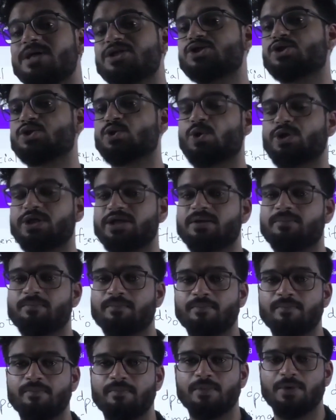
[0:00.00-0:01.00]
much
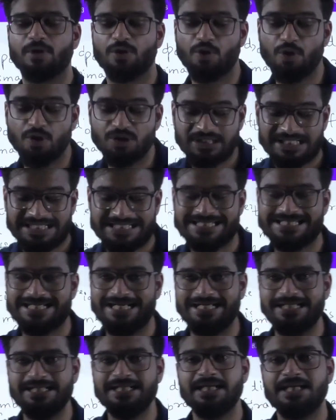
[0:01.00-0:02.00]
sodium goes
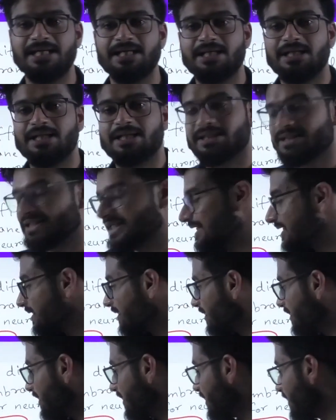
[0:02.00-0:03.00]
inside
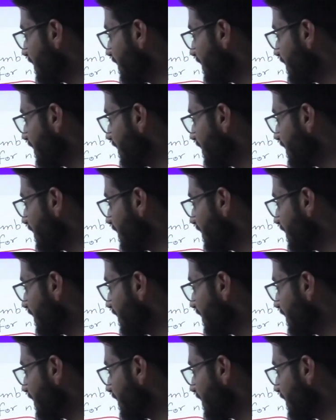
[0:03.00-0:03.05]
that